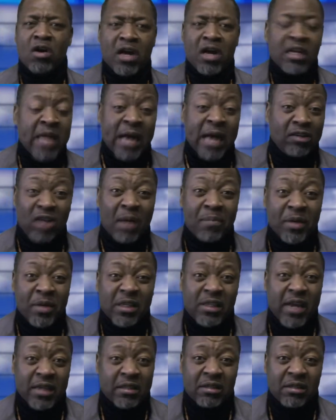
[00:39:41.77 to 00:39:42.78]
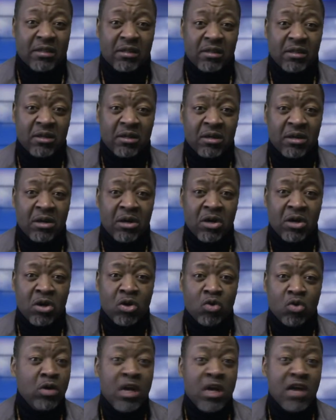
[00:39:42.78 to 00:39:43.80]
that's your business.
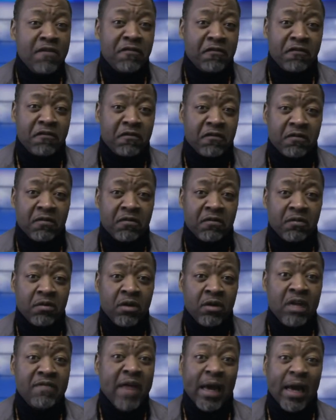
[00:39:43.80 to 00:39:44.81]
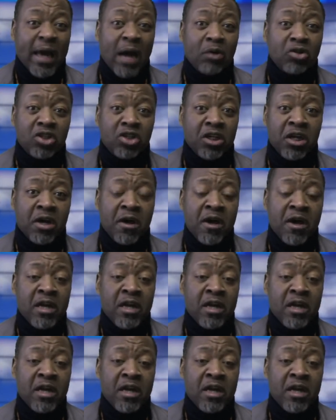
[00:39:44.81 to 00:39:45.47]
You leave their country.